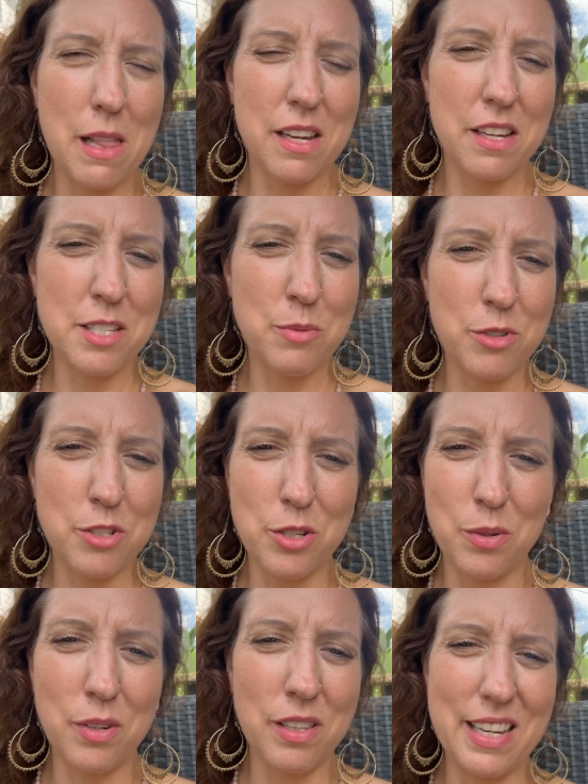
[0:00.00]
because we're
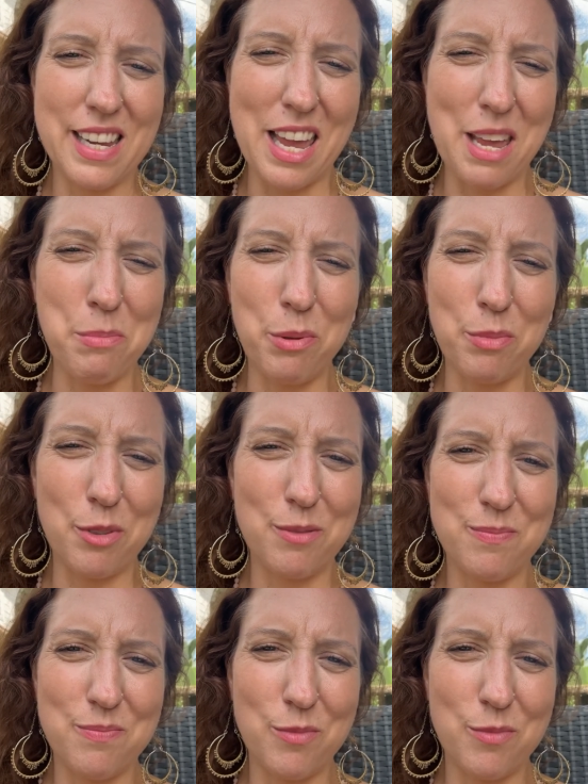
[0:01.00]
totally capable.